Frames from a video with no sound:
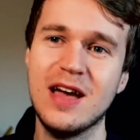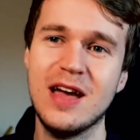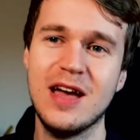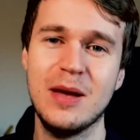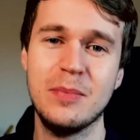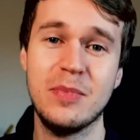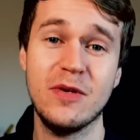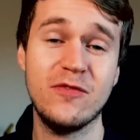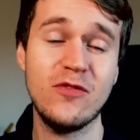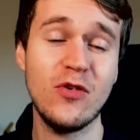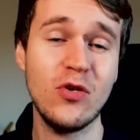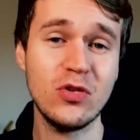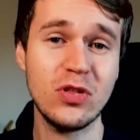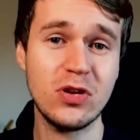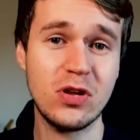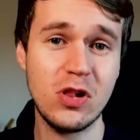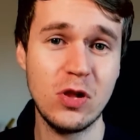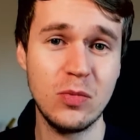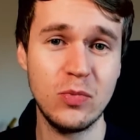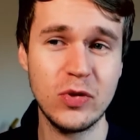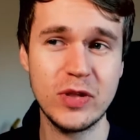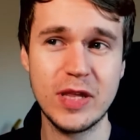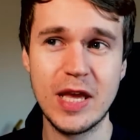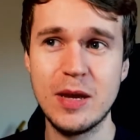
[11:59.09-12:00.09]
before the
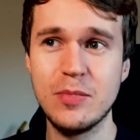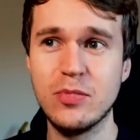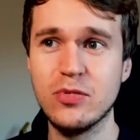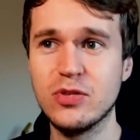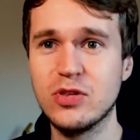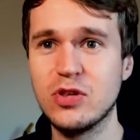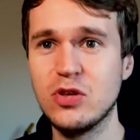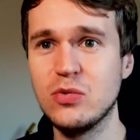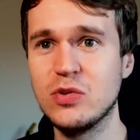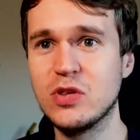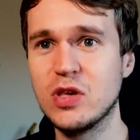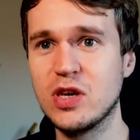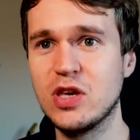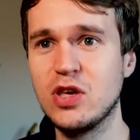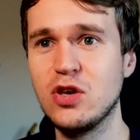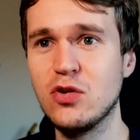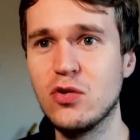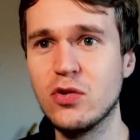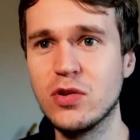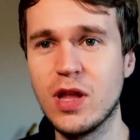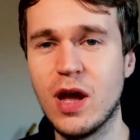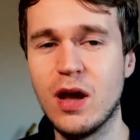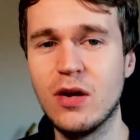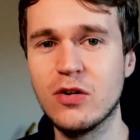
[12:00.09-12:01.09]
club was able to secure
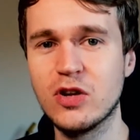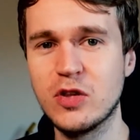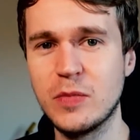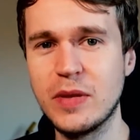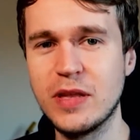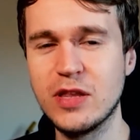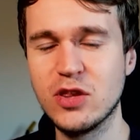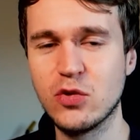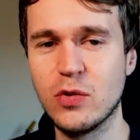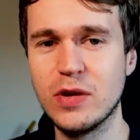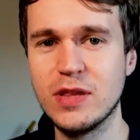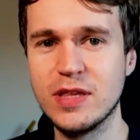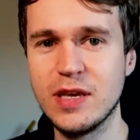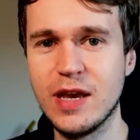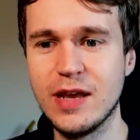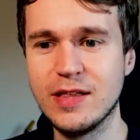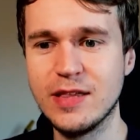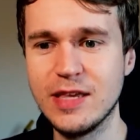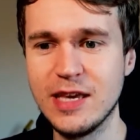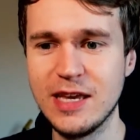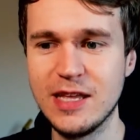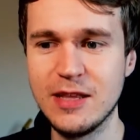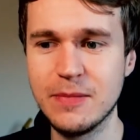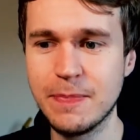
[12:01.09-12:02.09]
Nagelsmann in
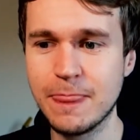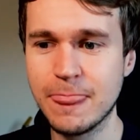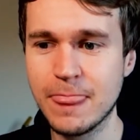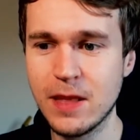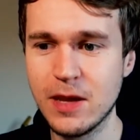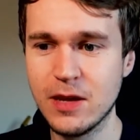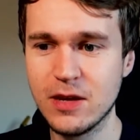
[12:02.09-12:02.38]
2018,